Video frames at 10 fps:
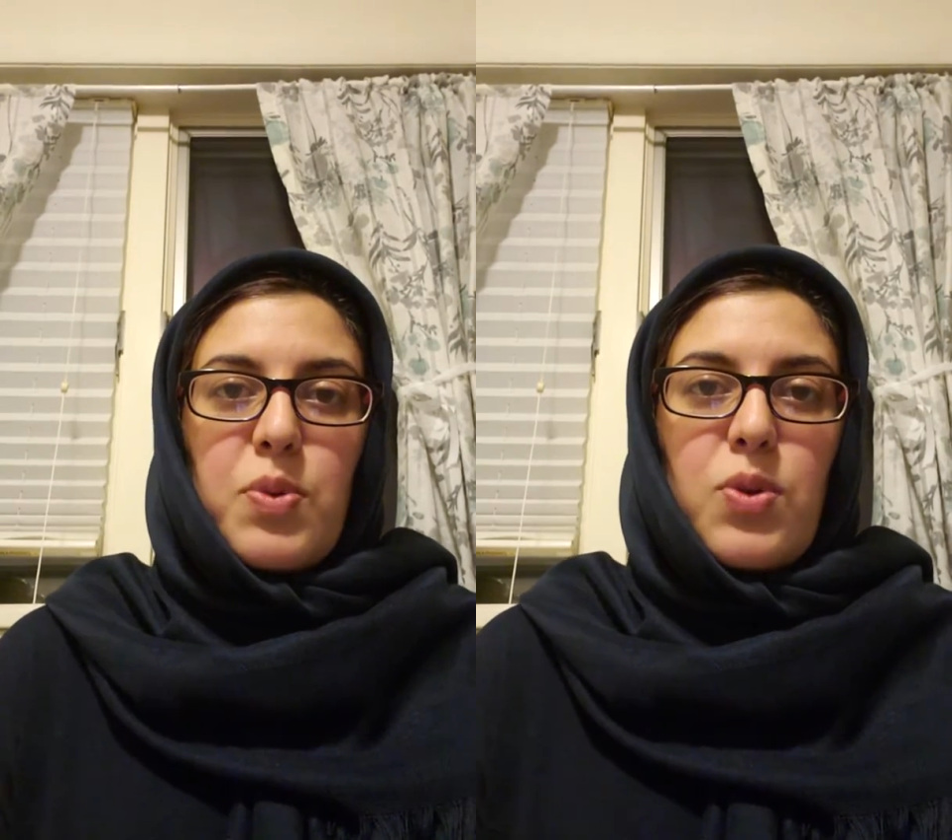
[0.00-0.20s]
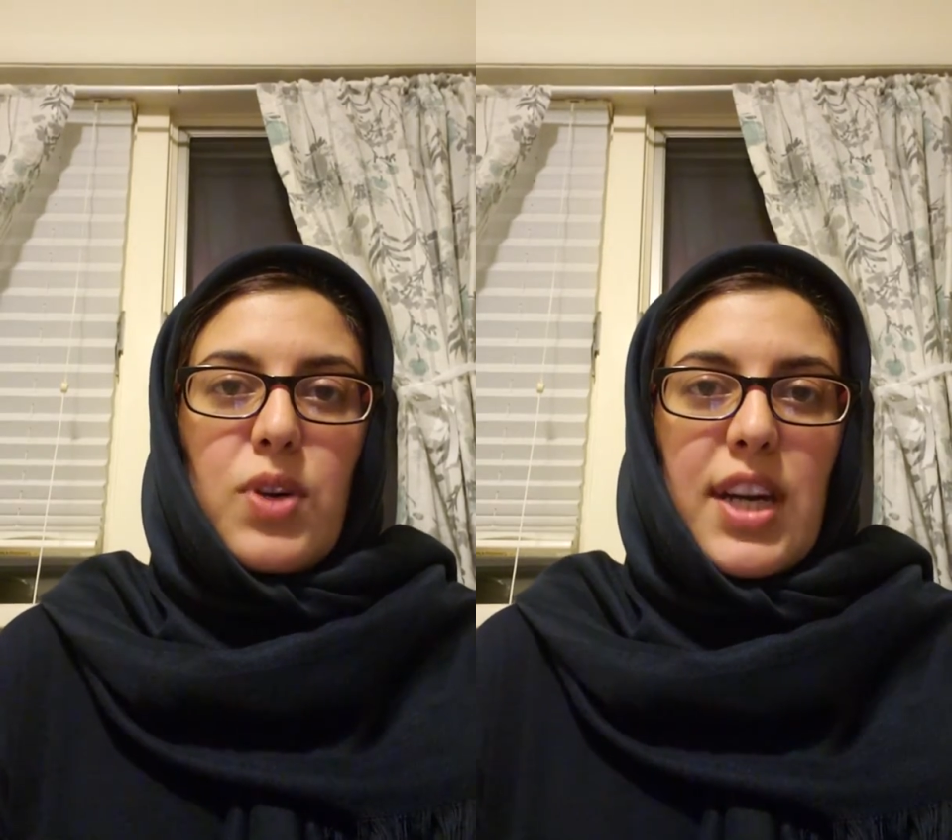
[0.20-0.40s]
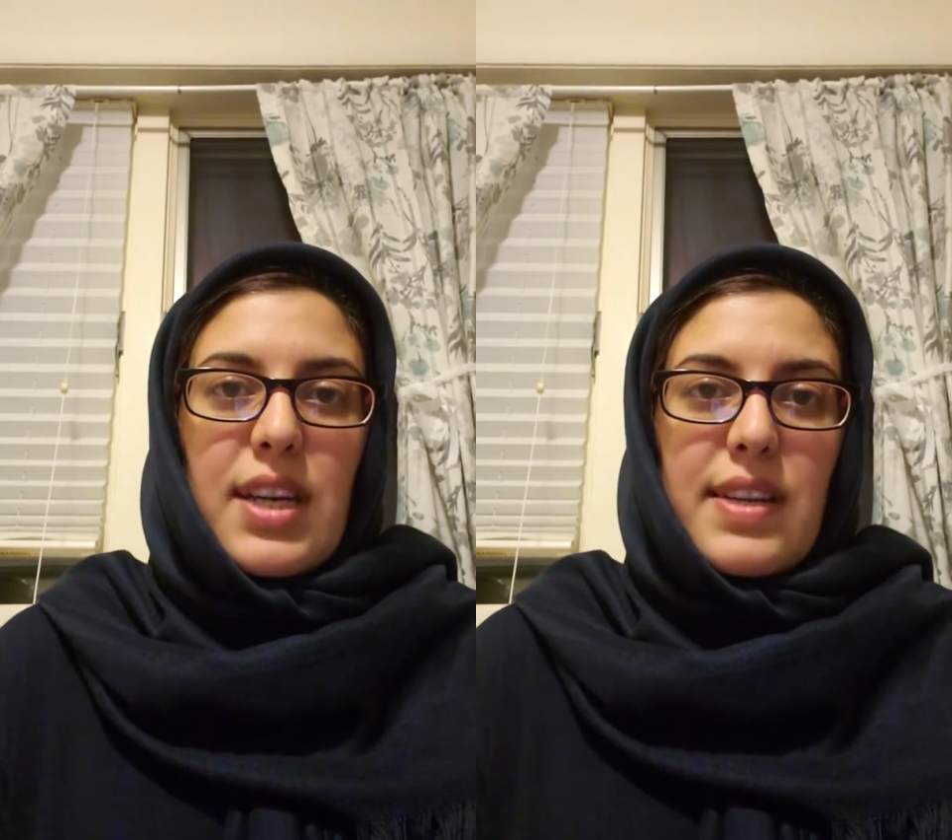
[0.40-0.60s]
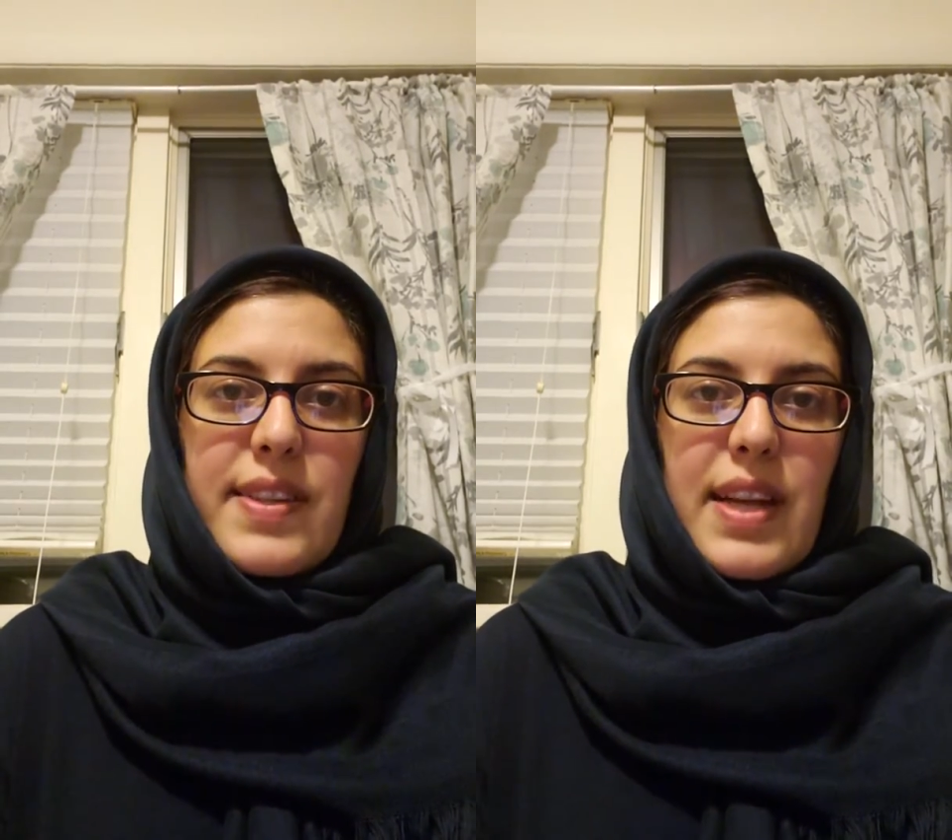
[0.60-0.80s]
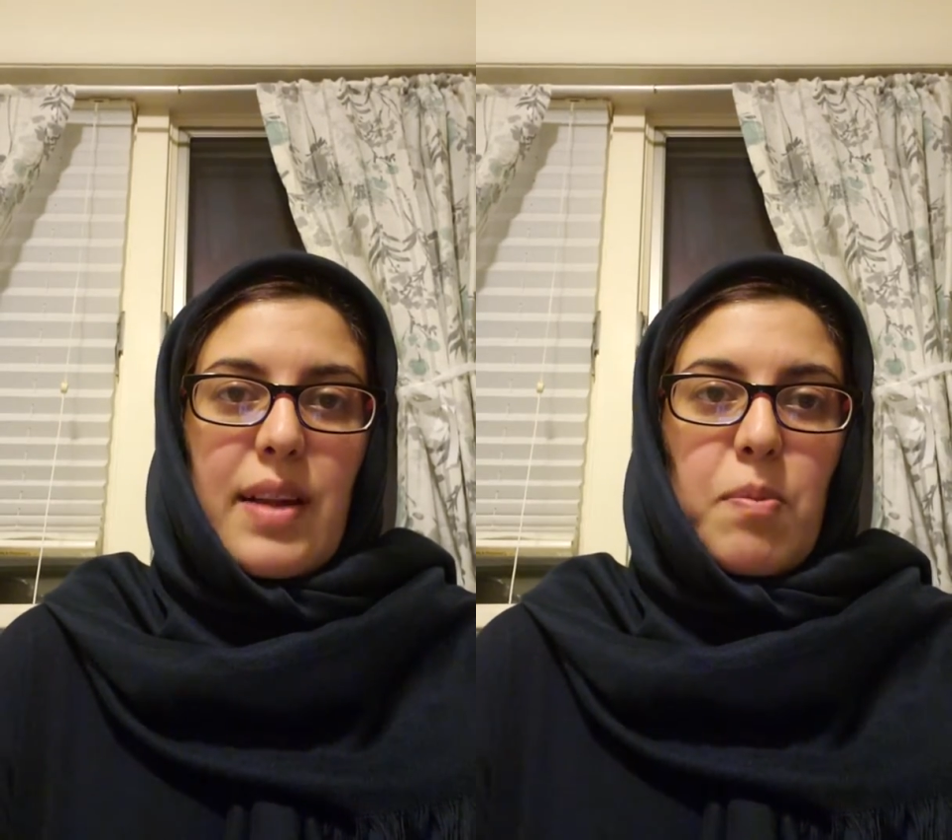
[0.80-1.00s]

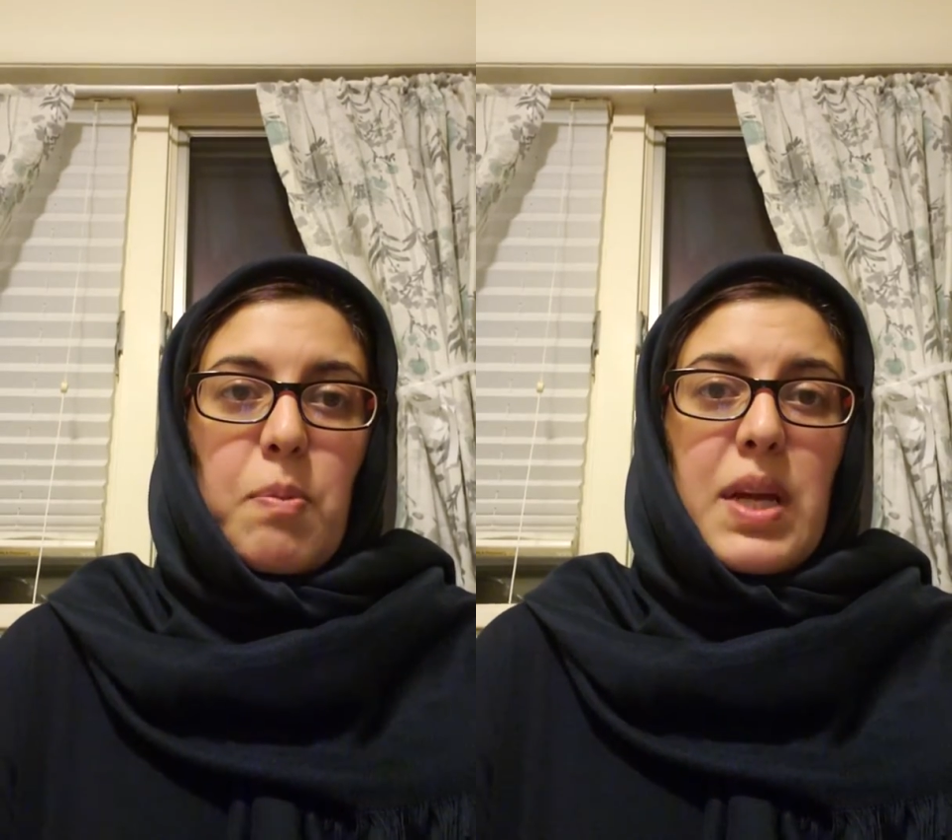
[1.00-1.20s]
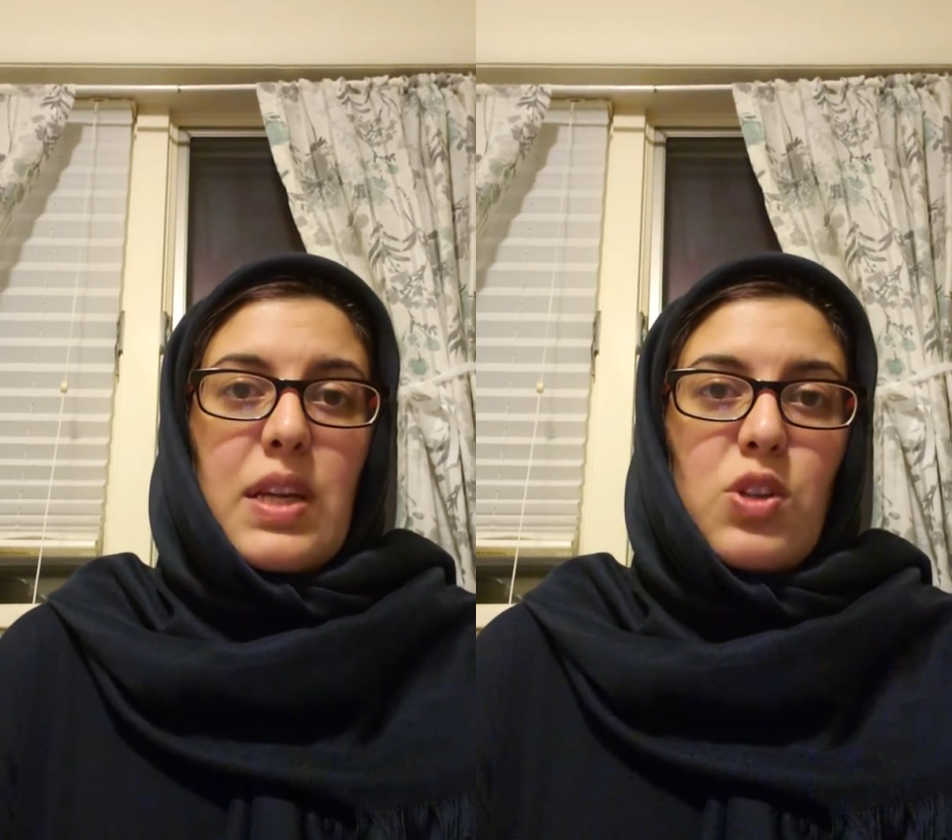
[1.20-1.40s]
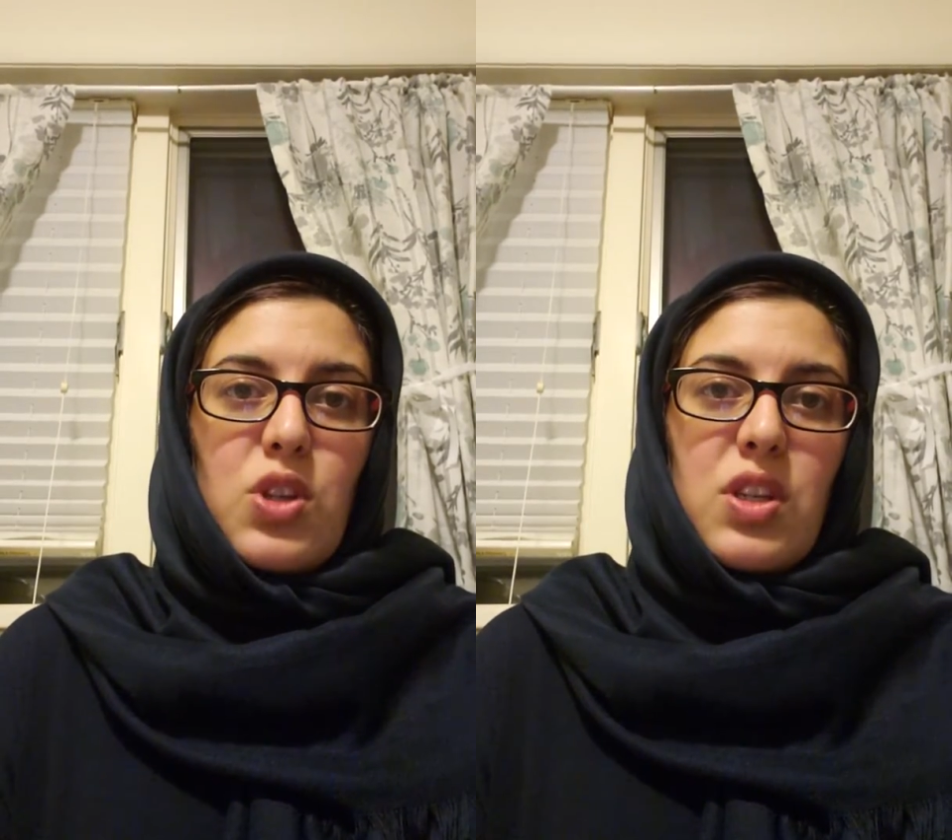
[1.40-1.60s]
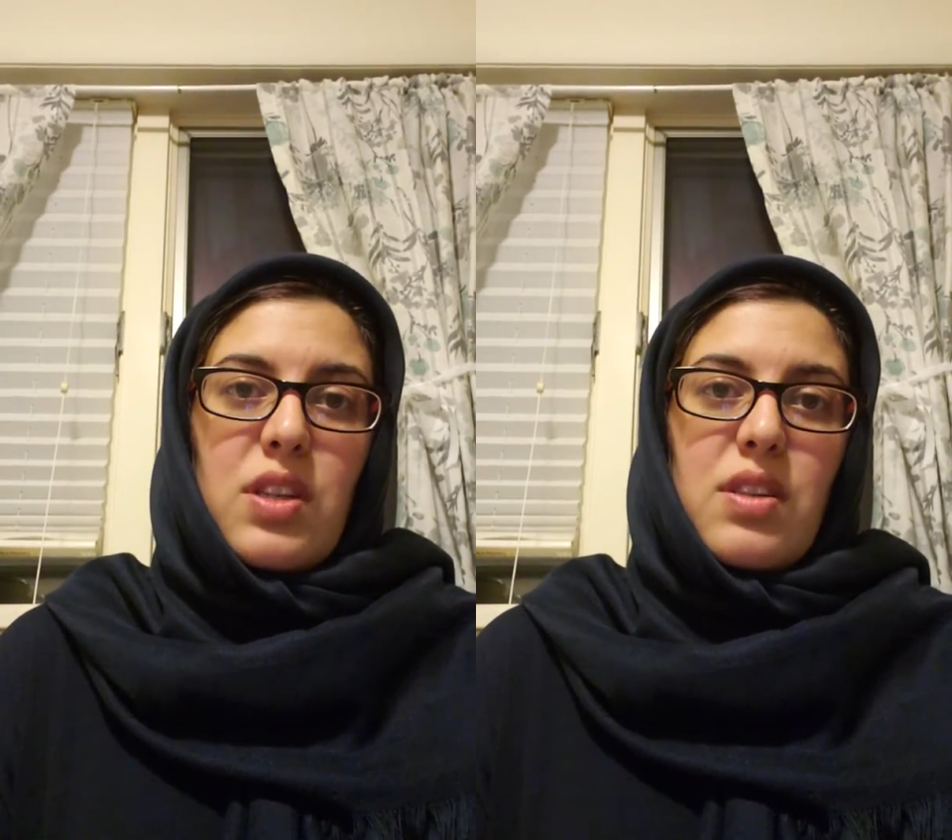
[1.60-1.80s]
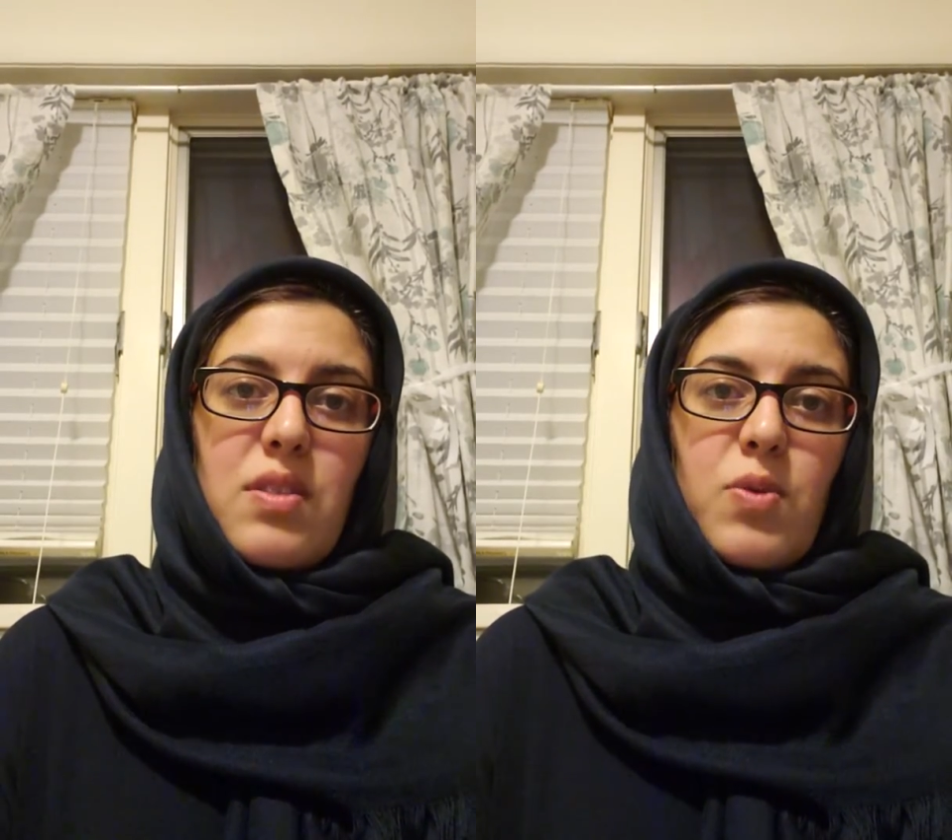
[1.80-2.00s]
praised and mentioned